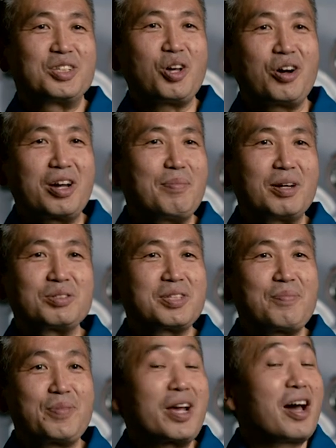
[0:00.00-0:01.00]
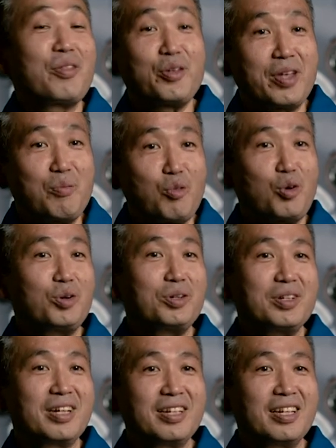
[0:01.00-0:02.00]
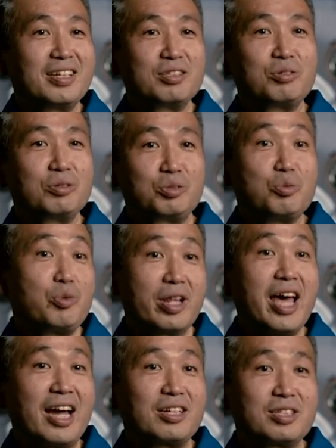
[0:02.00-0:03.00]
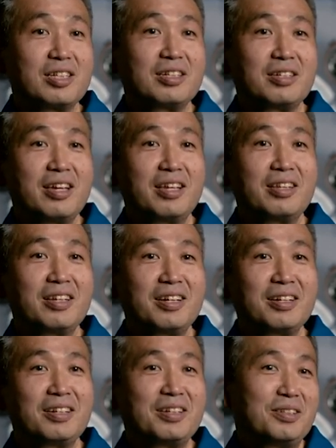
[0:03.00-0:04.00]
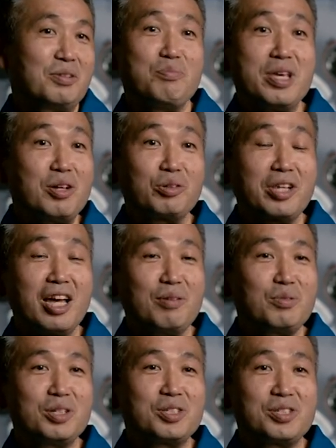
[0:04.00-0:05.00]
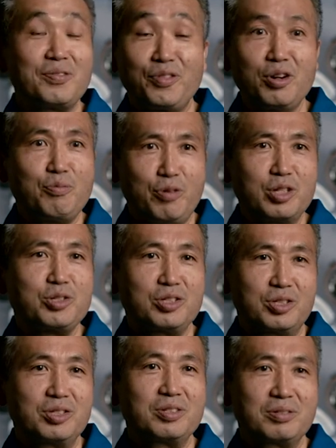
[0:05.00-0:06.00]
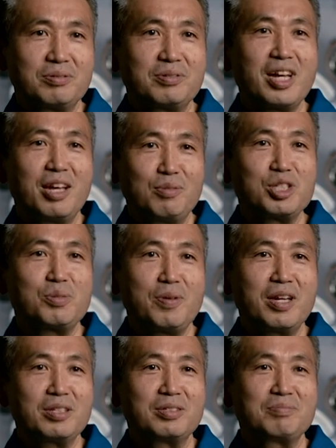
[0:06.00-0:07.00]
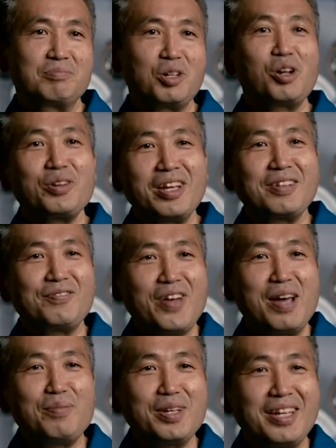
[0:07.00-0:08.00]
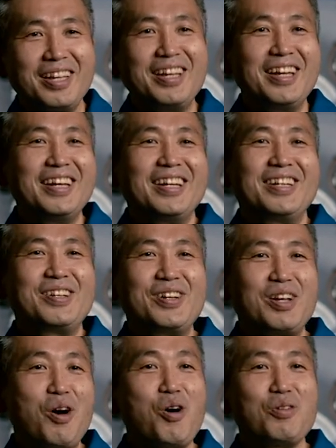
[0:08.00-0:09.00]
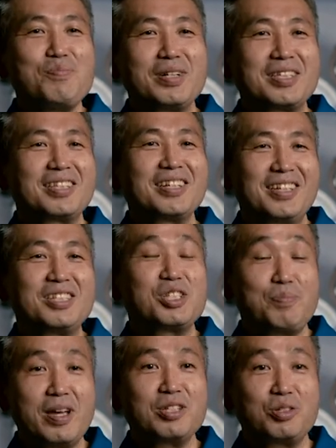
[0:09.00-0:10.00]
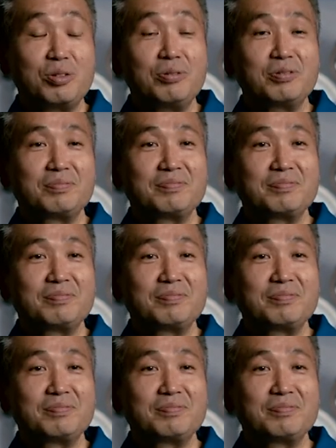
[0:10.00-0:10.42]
talk about something other than work and then to relax. And the meal time is a very precious time in space, not only at family, at home, but in space too.